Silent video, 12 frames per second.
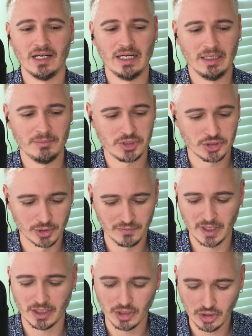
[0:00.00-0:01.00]
Um, it's sort
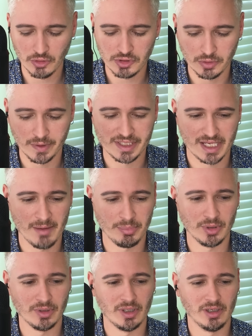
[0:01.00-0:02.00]
of like a go to
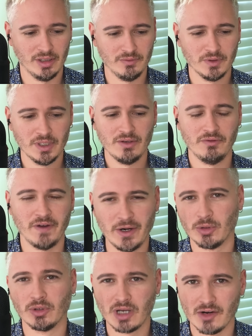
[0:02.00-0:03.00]
example of
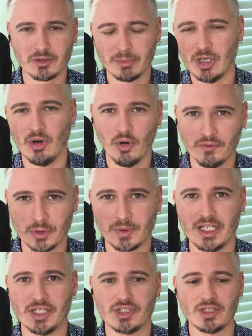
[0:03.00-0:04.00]
federal government
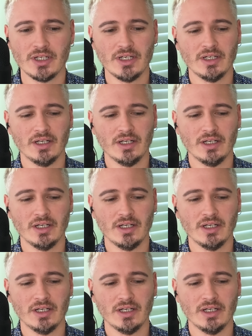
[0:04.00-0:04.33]
overreach.